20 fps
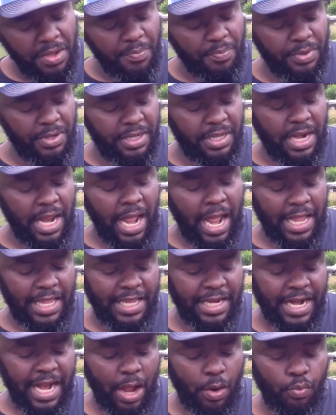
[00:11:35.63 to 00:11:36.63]
but I
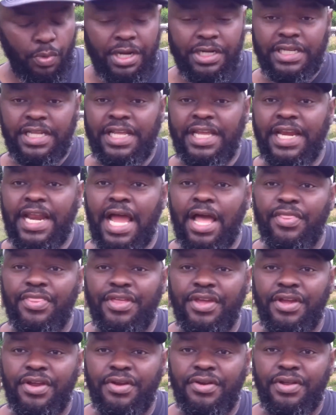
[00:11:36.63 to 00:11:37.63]
cannot wait to get out
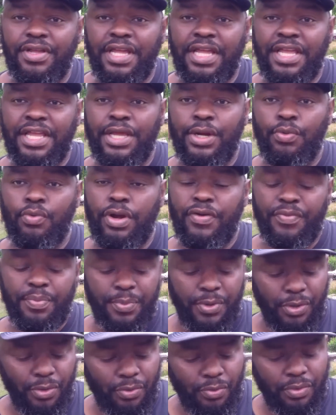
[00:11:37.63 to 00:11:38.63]
there and get away from
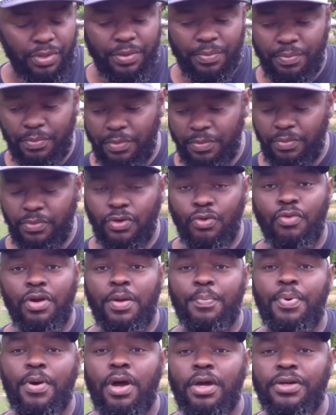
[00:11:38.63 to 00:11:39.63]
doing
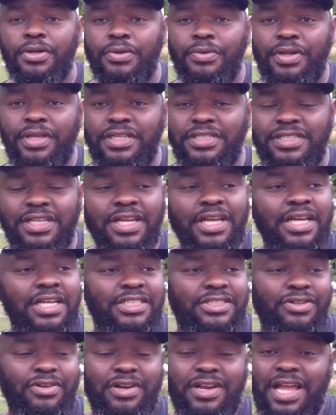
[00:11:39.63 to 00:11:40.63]
grandpa duties
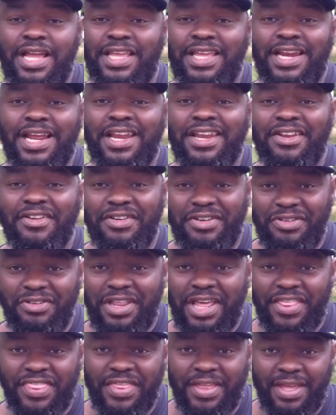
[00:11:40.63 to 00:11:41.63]
so that I can get out there and do
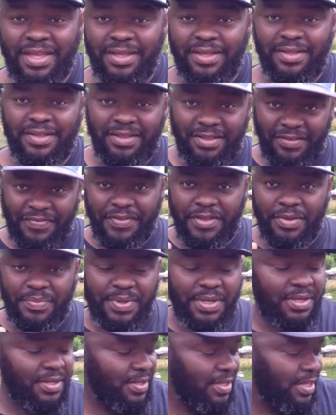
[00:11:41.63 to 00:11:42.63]
that thing. You feel me?